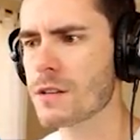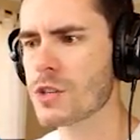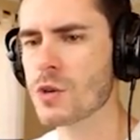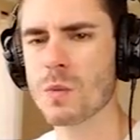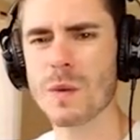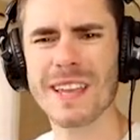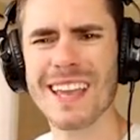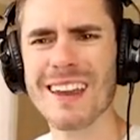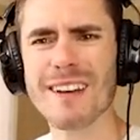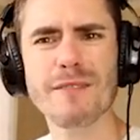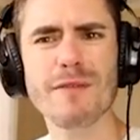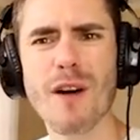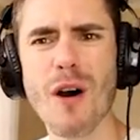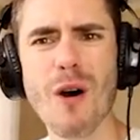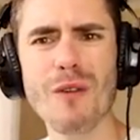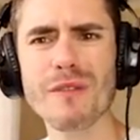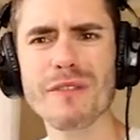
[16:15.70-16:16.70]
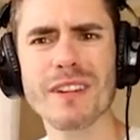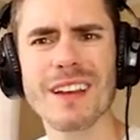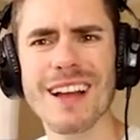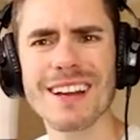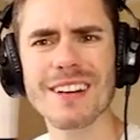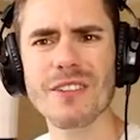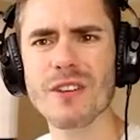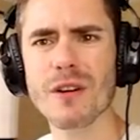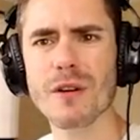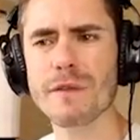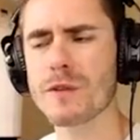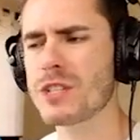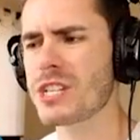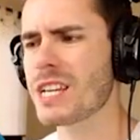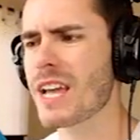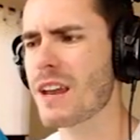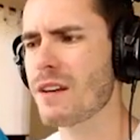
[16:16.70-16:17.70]
Should we get involved? I don't know
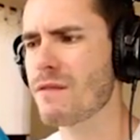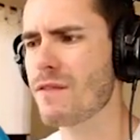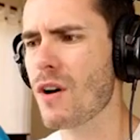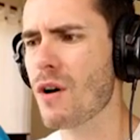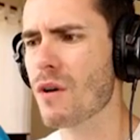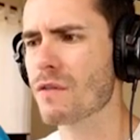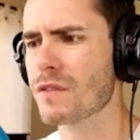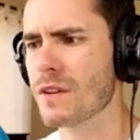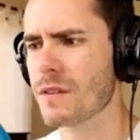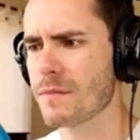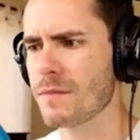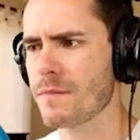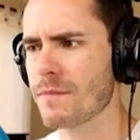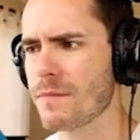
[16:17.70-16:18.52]
if we should get involved.